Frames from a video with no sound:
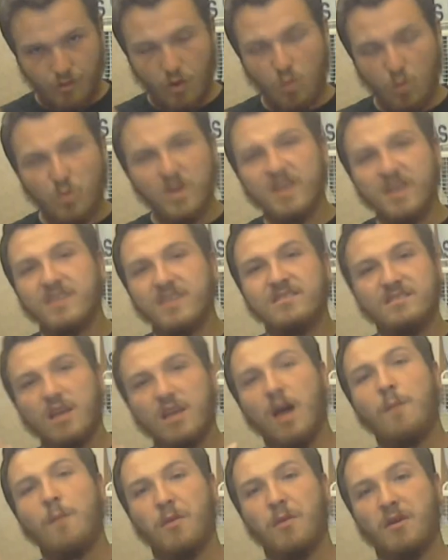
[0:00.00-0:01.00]
when it's
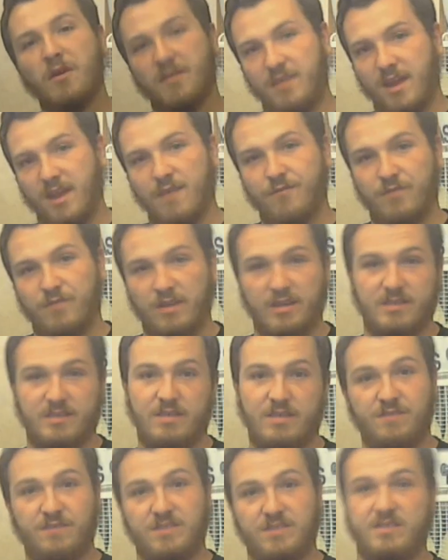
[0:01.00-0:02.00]
up on Netflix,
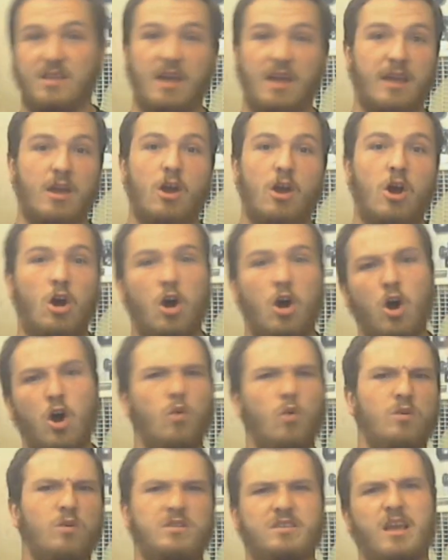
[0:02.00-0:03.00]
if it's like,
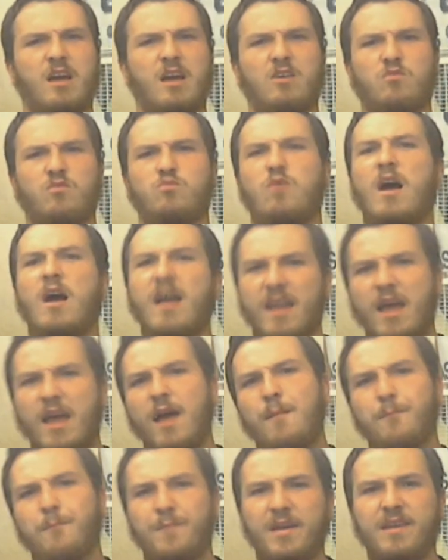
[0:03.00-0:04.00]
oh, it's at, right
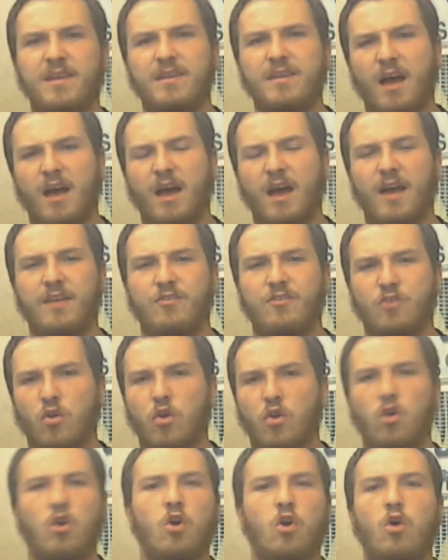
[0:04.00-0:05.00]
at midnight
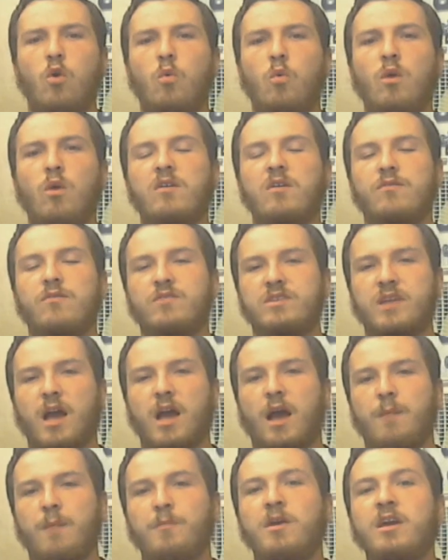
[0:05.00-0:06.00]
or whatever
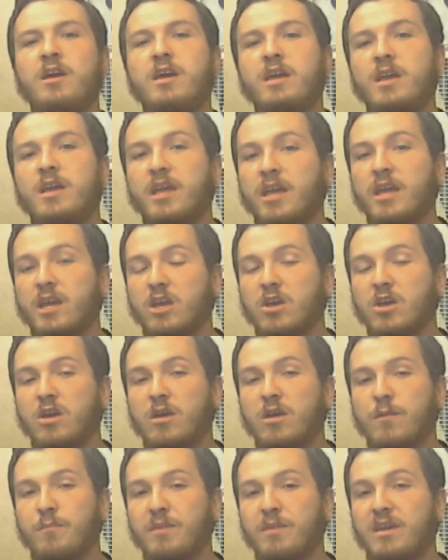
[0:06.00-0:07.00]
time, it,
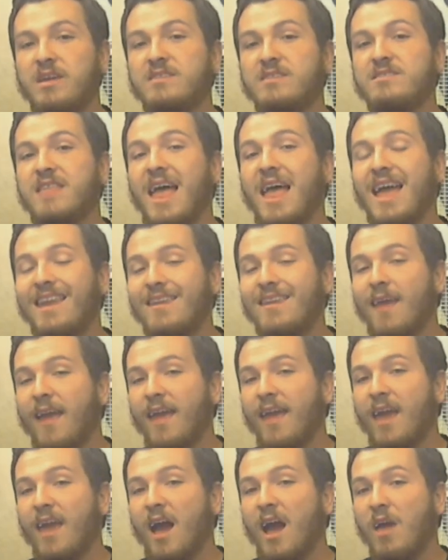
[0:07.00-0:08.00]
because that
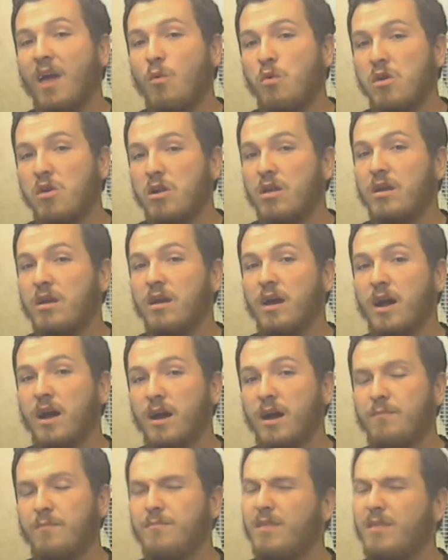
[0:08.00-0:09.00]
day I work
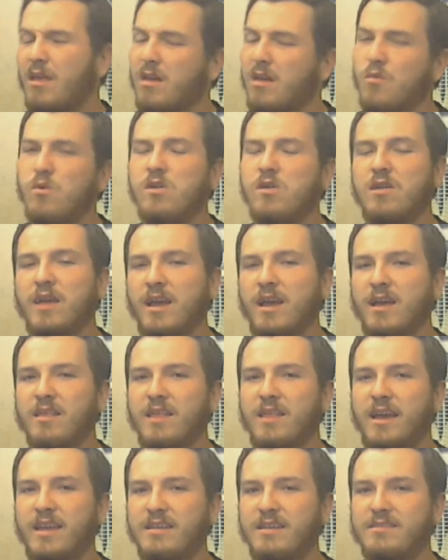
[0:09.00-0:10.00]
um, I work at a
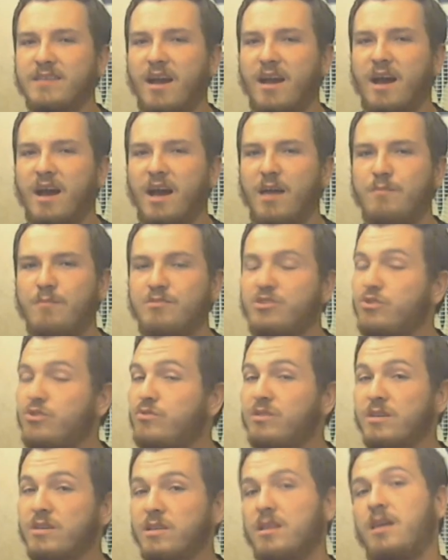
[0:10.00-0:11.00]
late time, two
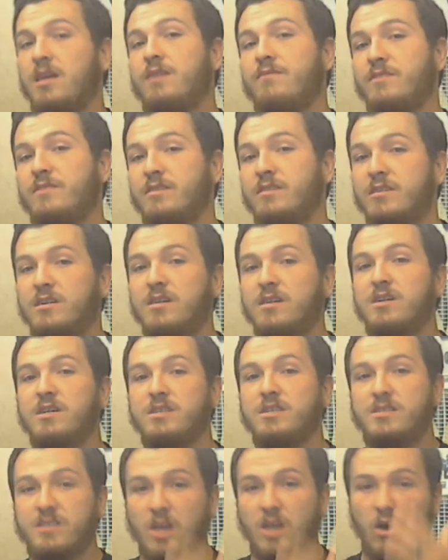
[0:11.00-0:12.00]
to eleven,
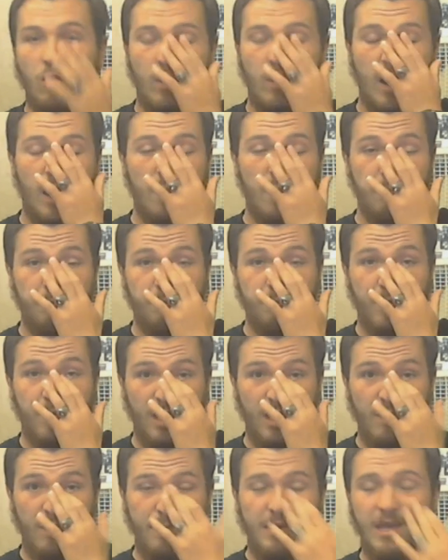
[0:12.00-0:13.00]
so I
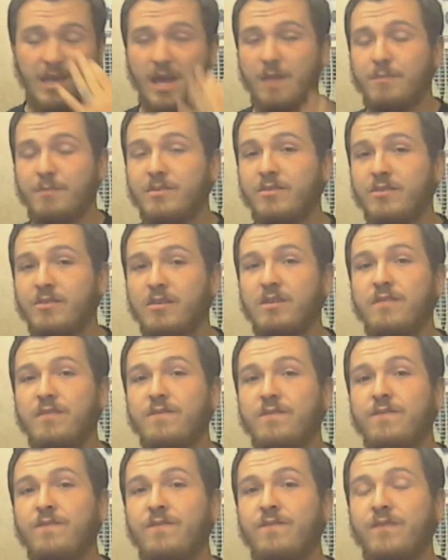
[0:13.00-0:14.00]
may be able to
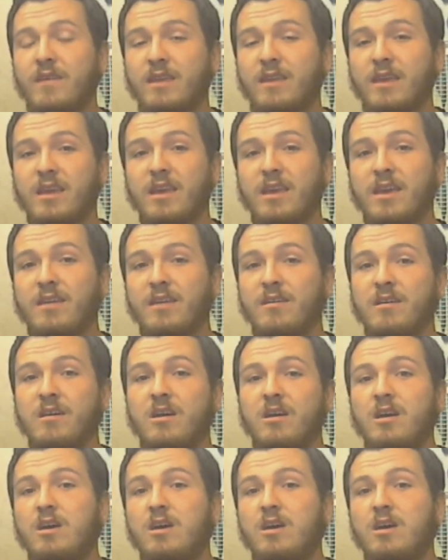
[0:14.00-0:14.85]
fit it in